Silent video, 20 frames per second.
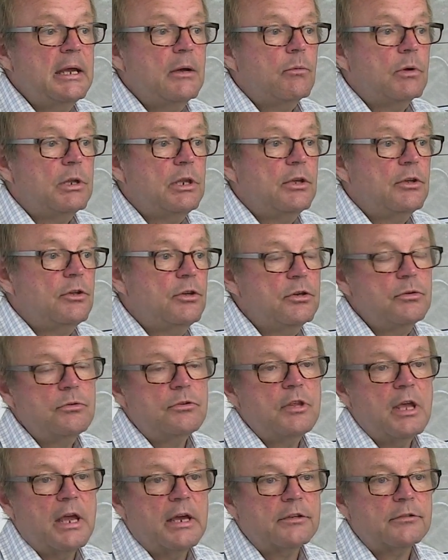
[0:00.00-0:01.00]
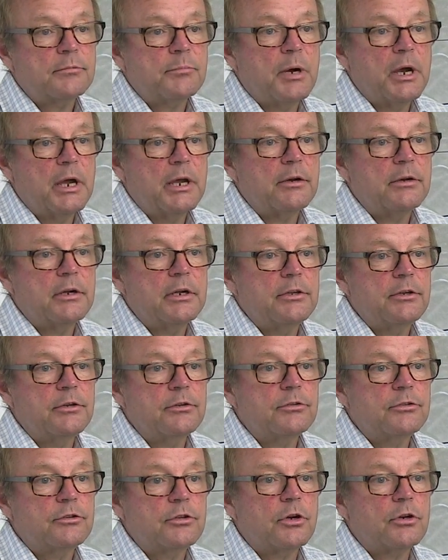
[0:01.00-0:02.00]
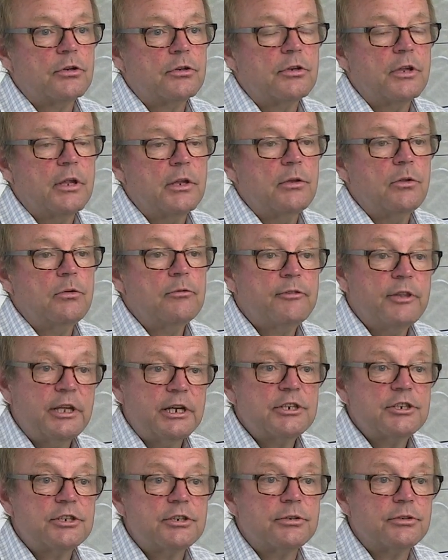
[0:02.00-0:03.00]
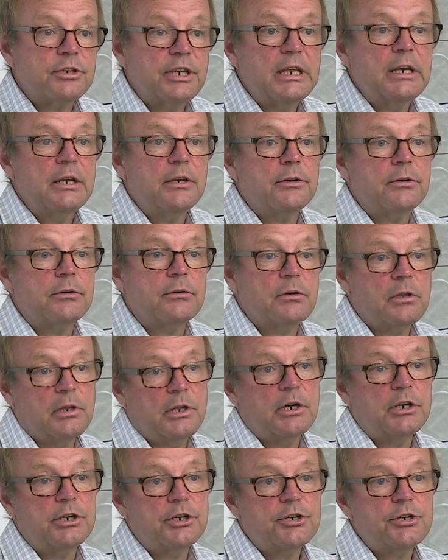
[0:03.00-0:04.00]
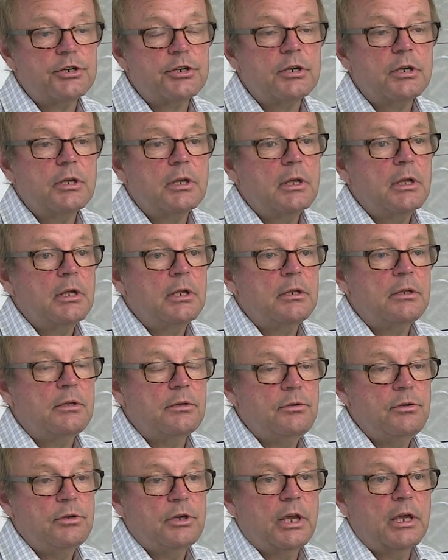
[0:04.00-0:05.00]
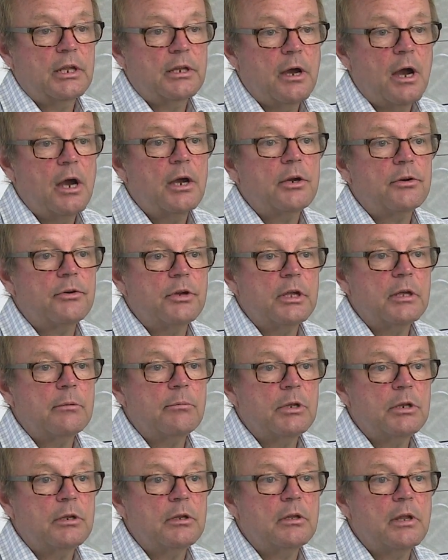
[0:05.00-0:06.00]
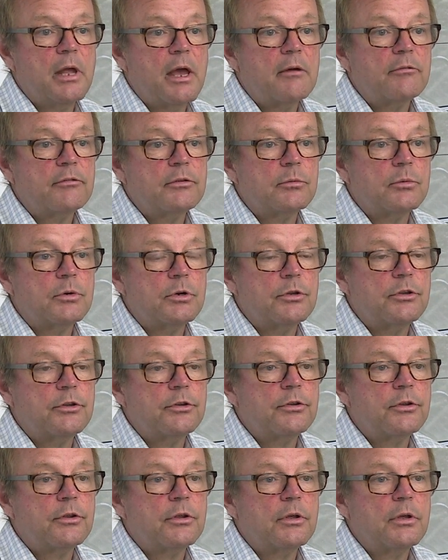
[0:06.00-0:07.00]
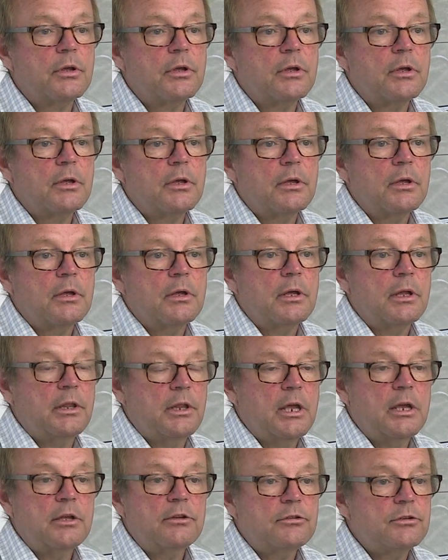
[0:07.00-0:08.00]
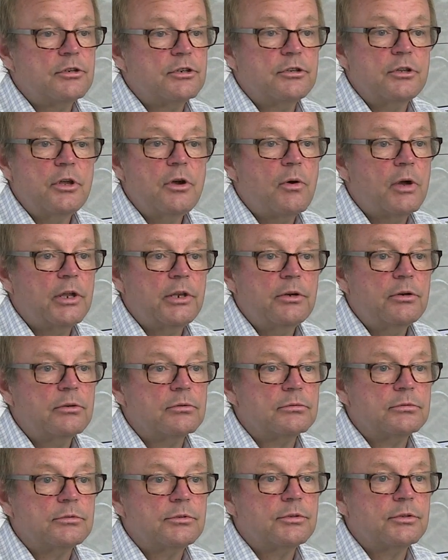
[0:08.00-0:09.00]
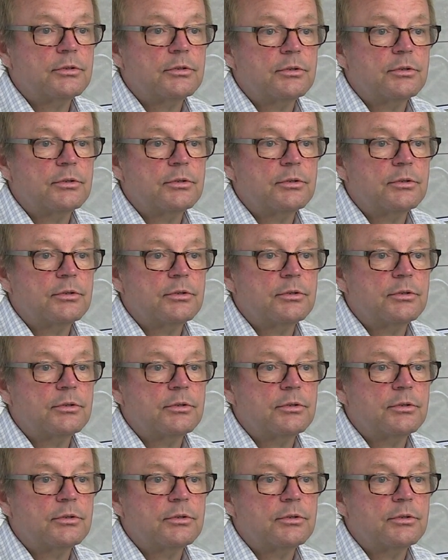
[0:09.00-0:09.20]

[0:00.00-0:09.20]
when you use the Aspire and you flush your dinner or lunch, do you get hungry immediately afterwards? And the answer is no, I don't.